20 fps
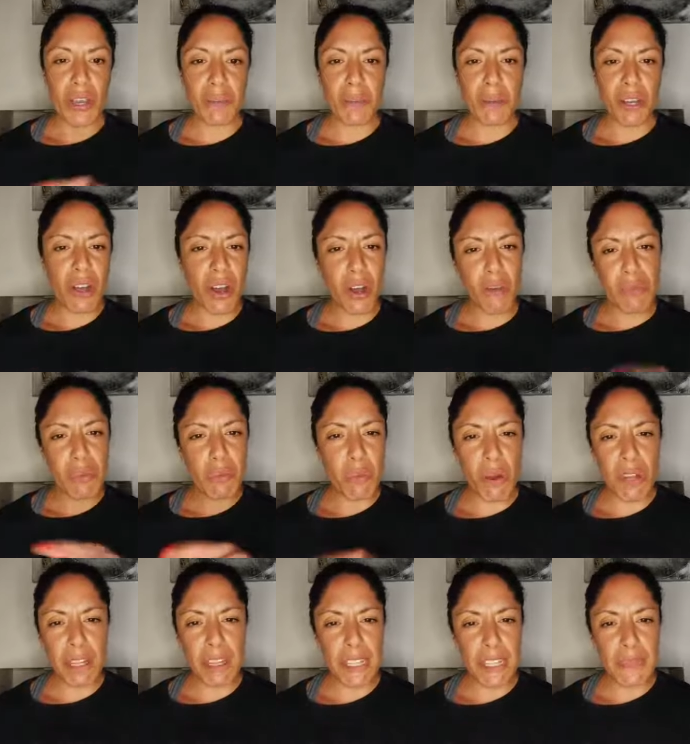I can't
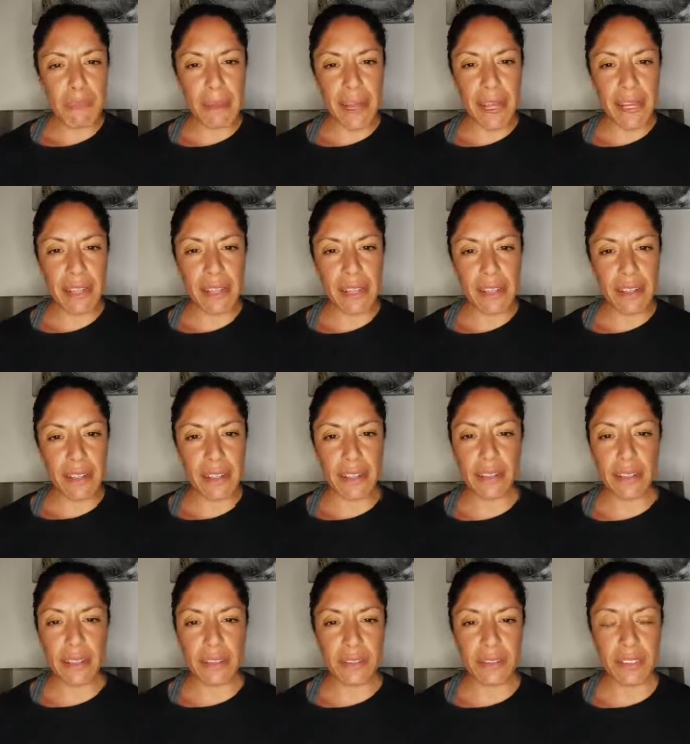rewind this back, can
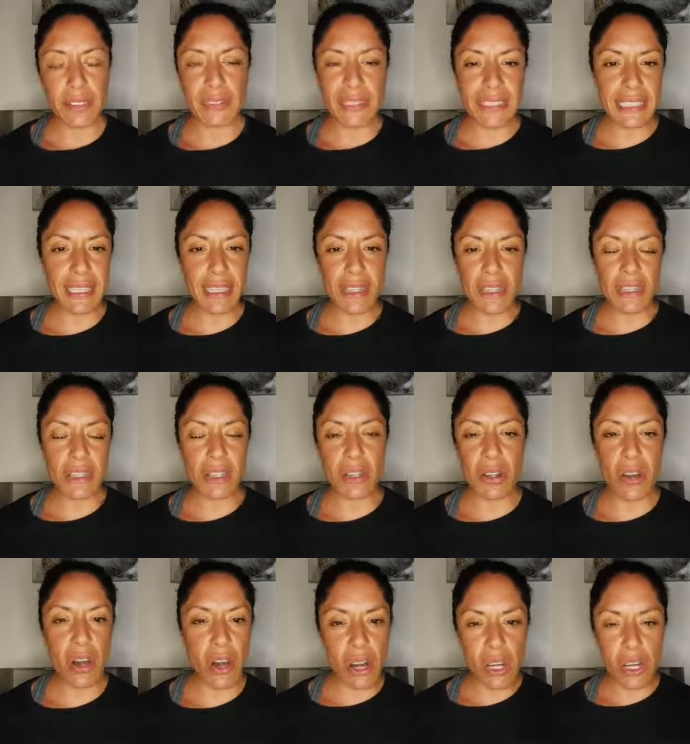I? You sit. You
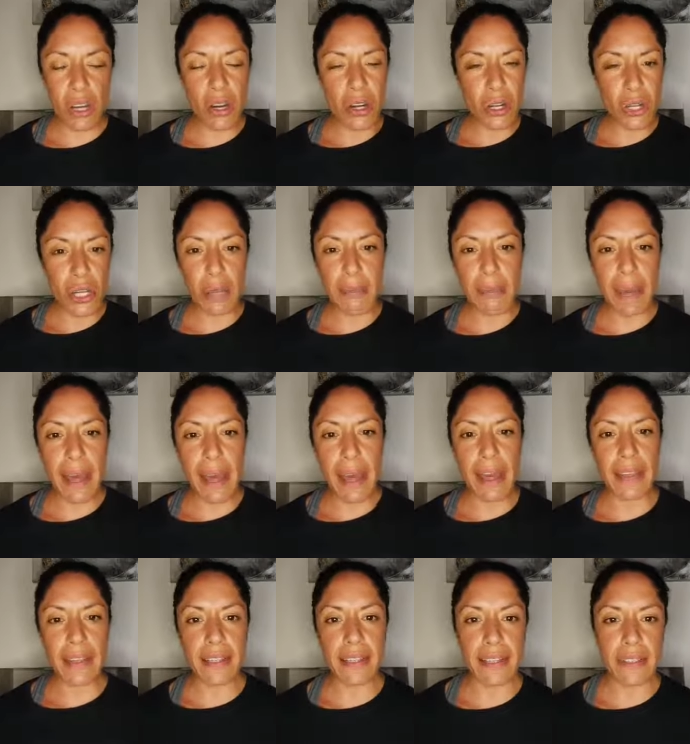can't. I can't go
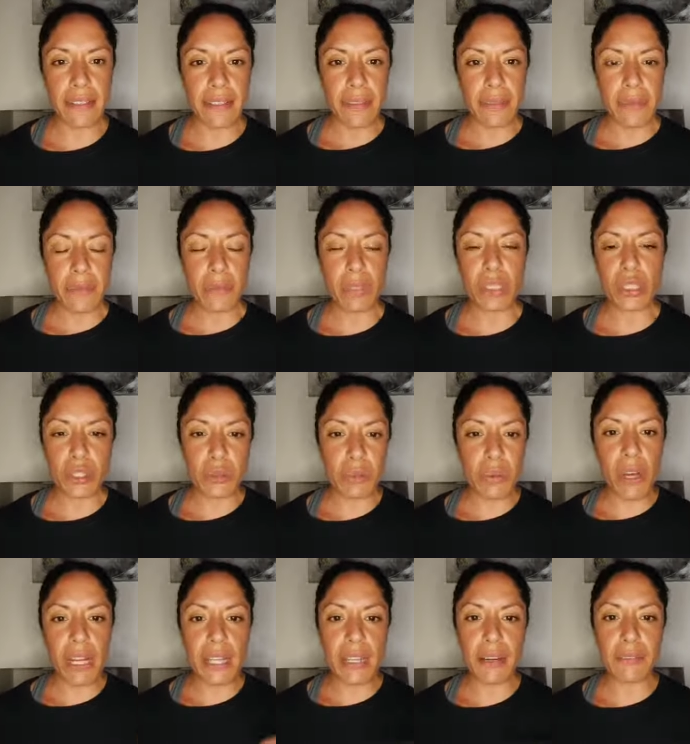back, which is
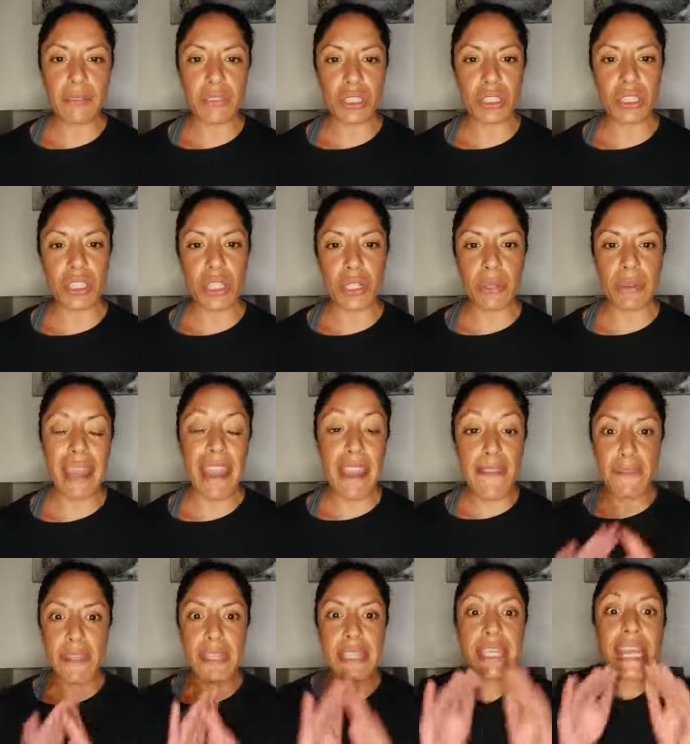what I love to do.
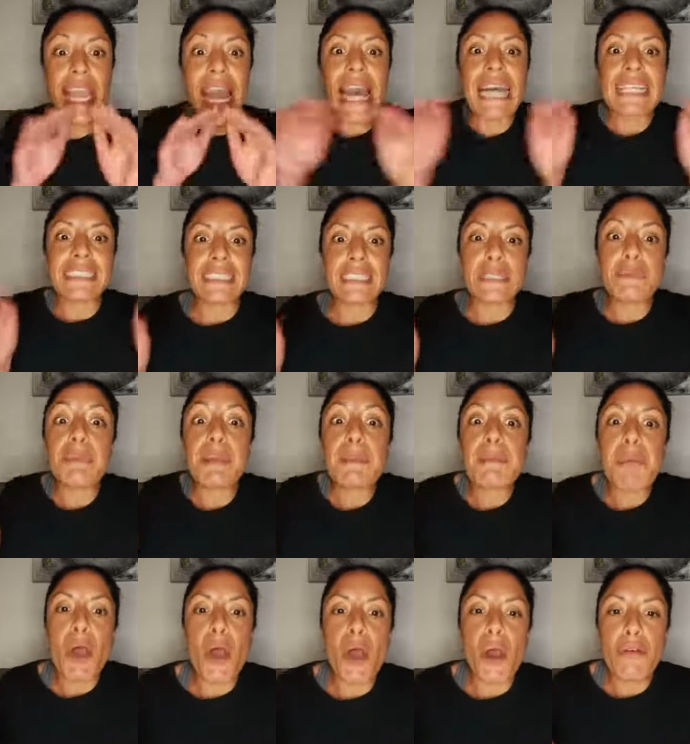Everything has to be
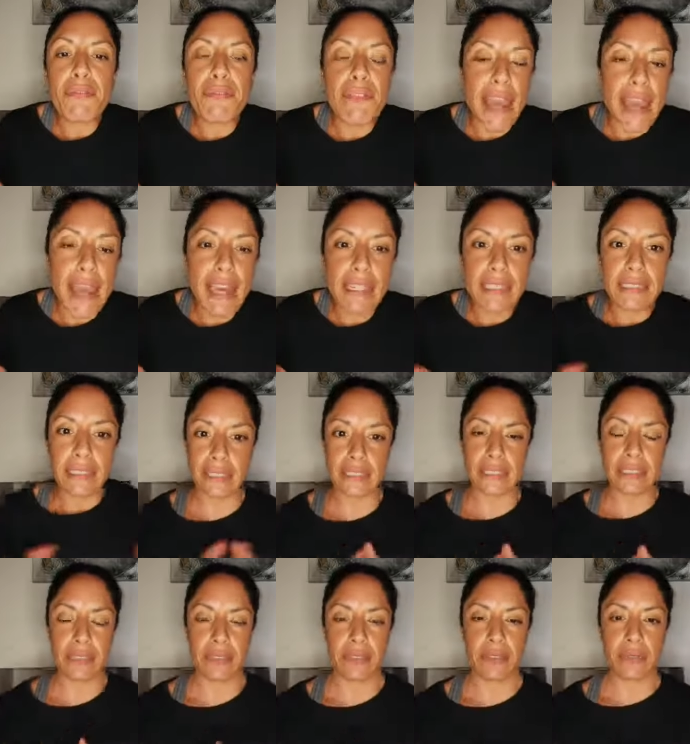perfect
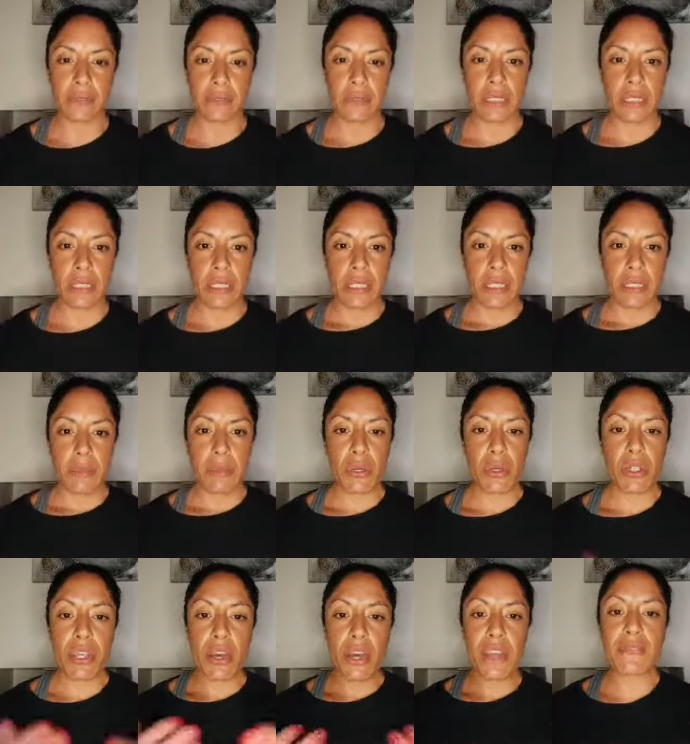
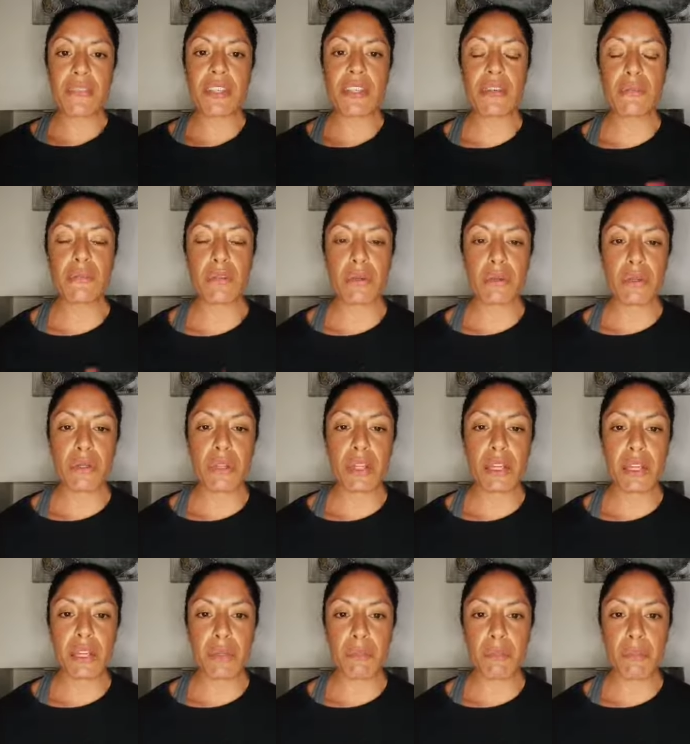because I have to give you an,
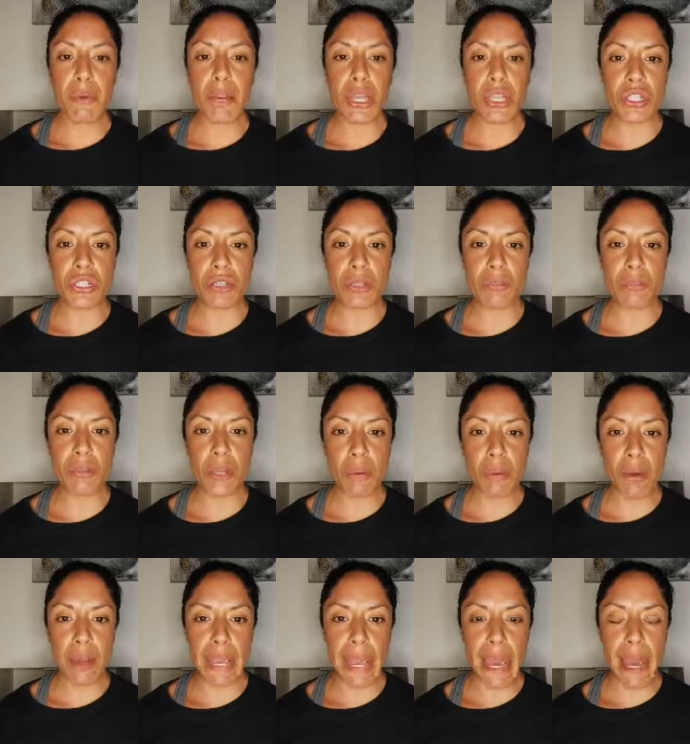an impression of who
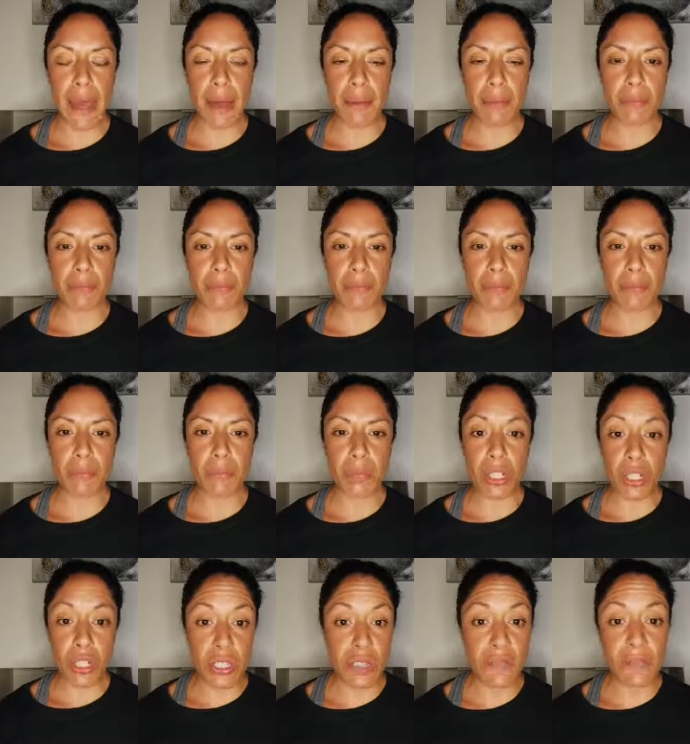I am,
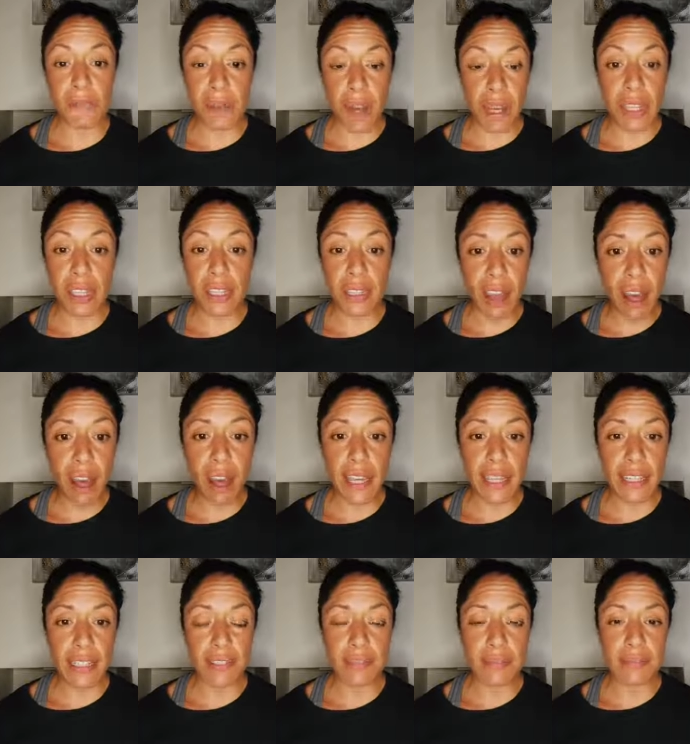which is a fucking
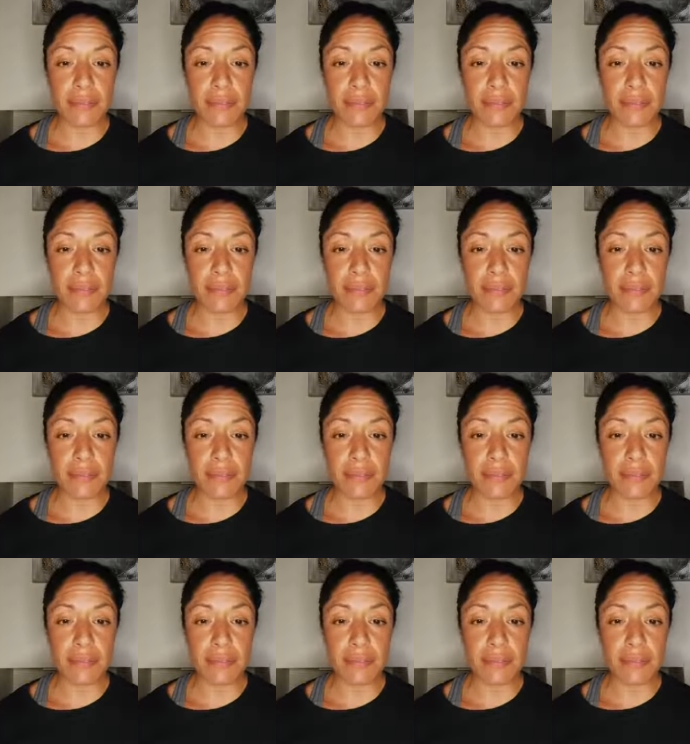lie.